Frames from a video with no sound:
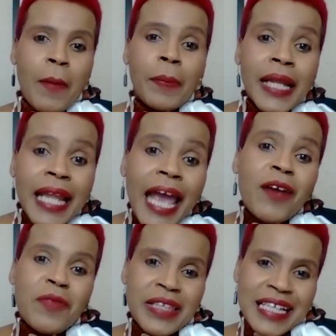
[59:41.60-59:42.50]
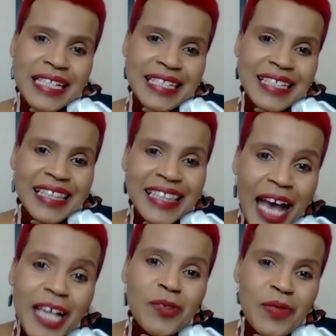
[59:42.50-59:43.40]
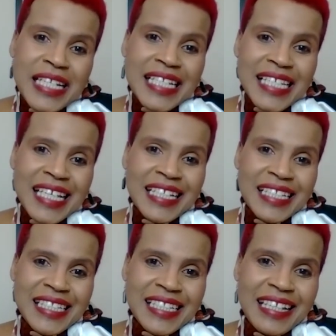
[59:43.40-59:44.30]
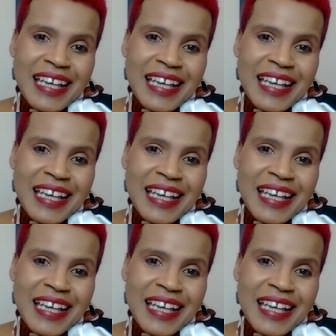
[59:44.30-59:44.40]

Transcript: play with it. That's what it is.